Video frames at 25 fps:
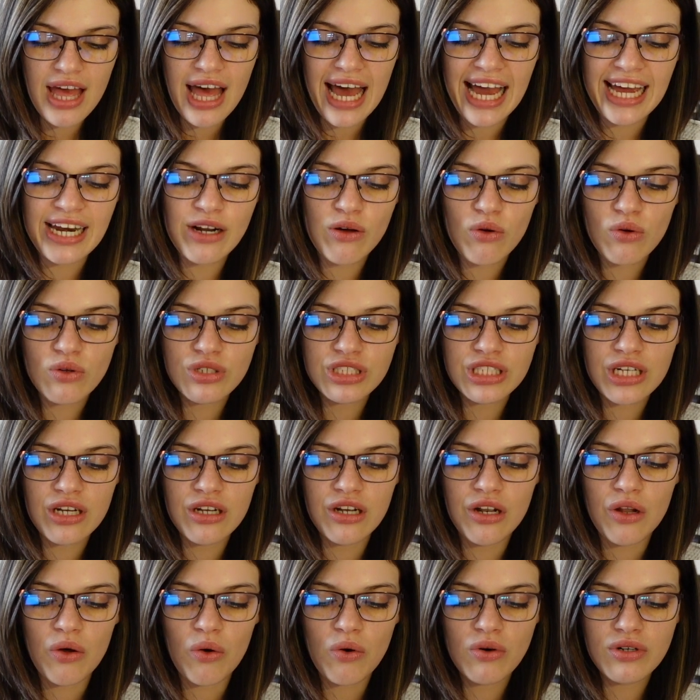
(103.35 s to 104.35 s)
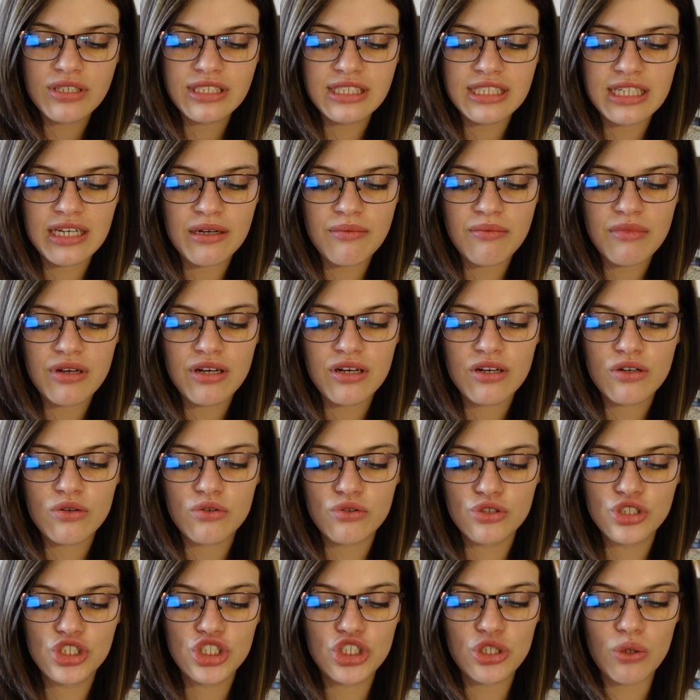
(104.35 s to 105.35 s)
and also long-term
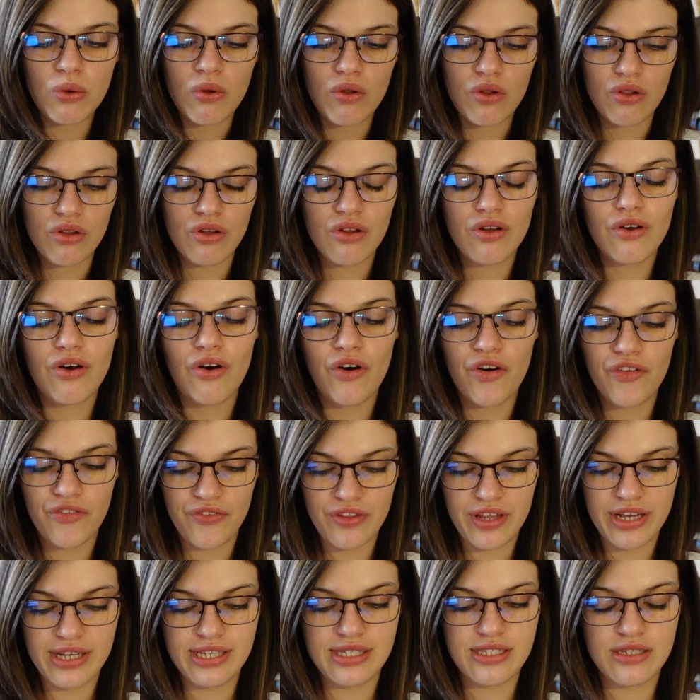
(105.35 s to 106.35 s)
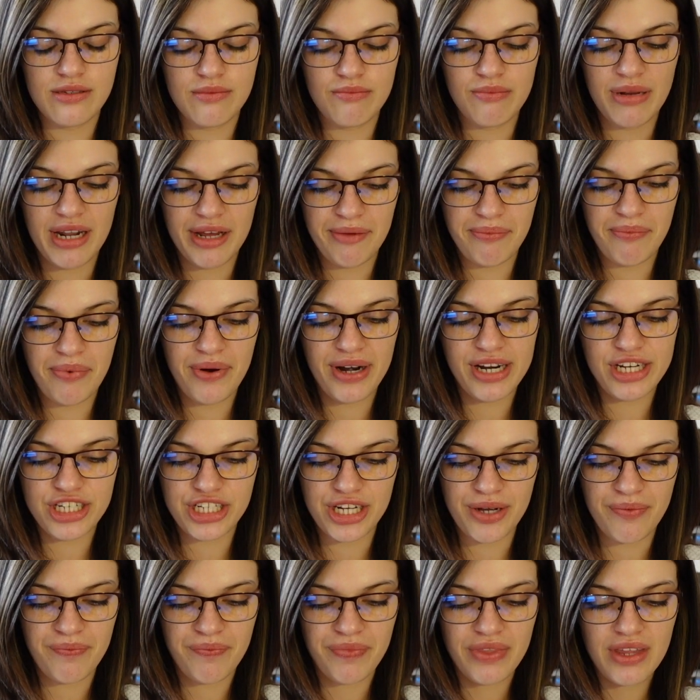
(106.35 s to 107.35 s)
control of this blood
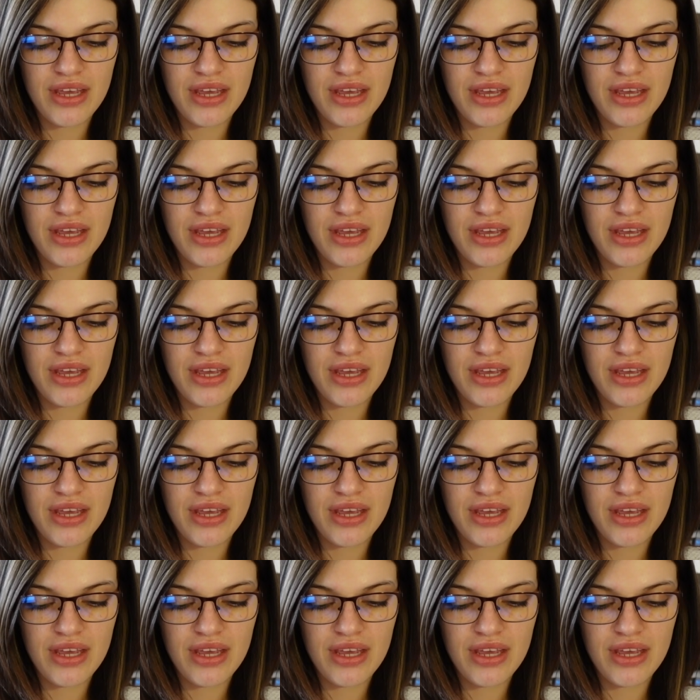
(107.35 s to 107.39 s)
pressure.